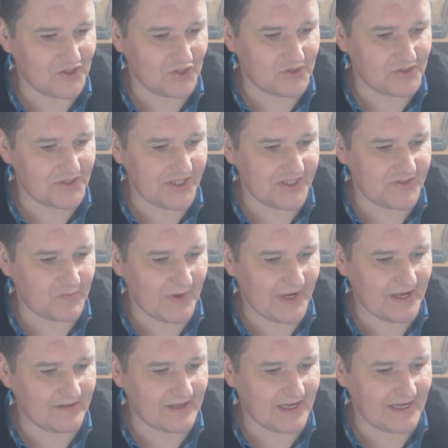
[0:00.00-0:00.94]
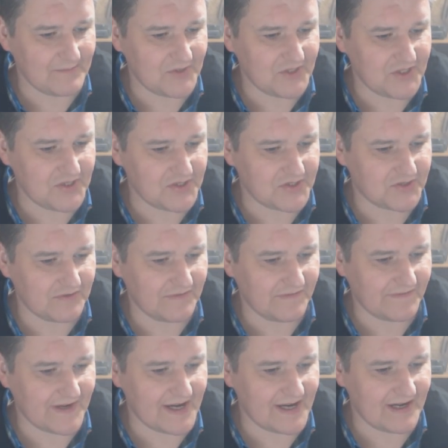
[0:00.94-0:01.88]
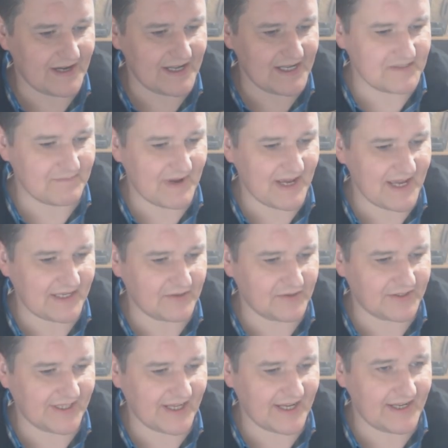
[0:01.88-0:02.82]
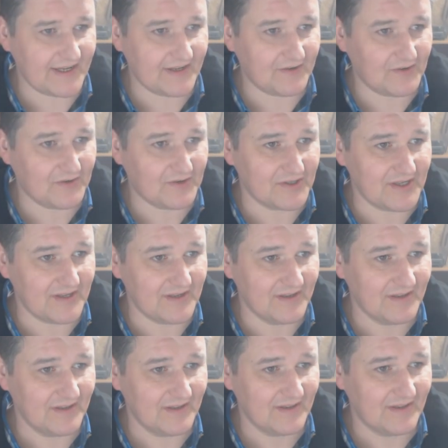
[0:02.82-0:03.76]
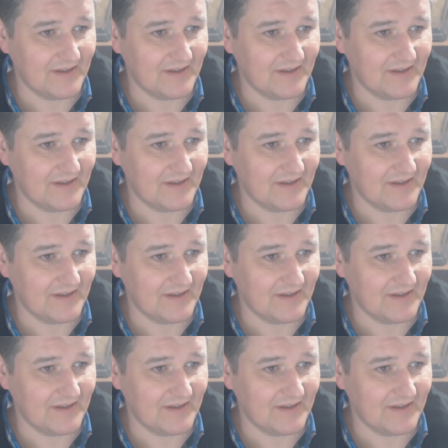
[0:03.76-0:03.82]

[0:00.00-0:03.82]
George as well. I'm sure so far is my Cortana on.